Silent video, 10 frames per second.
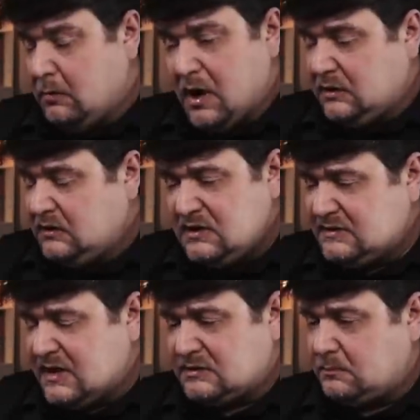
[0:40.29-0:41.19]
but this
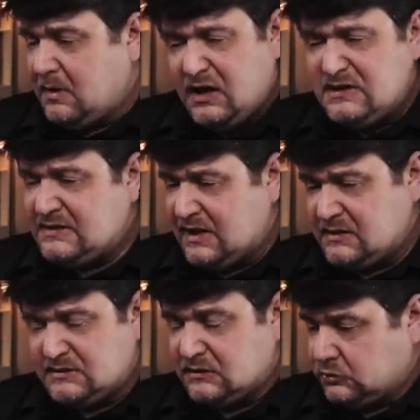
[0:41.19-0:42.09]
doesn't make
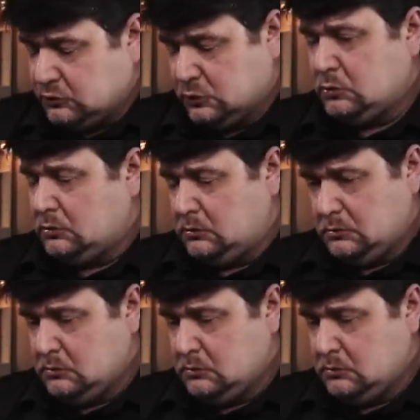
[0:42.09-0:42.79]
sense at all.